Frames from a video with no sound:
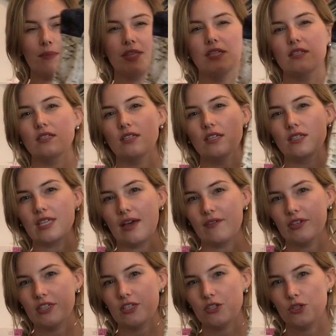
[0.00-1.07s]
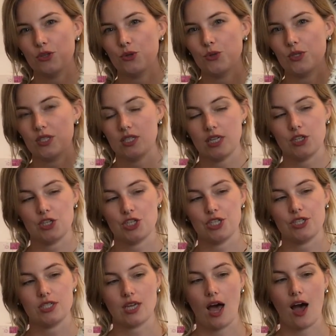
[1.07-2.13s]
This is a 72 stitch
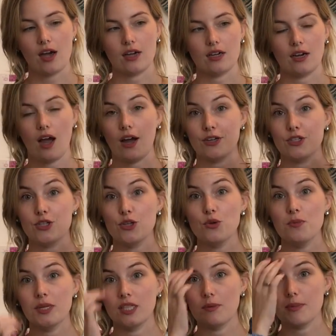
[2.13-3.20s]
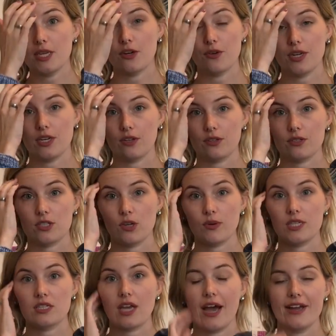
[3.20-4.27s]
sock on 2 millimeter needle, so a
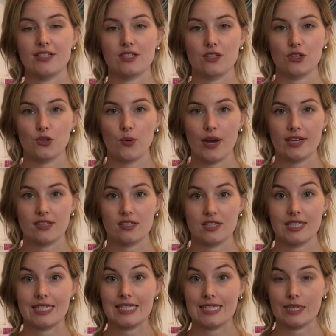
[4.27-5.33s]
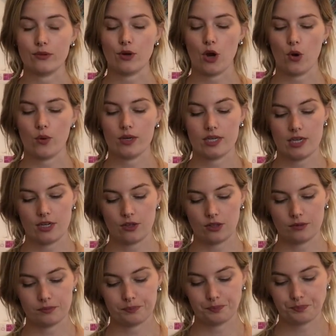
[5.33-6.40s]
size US 0 needle.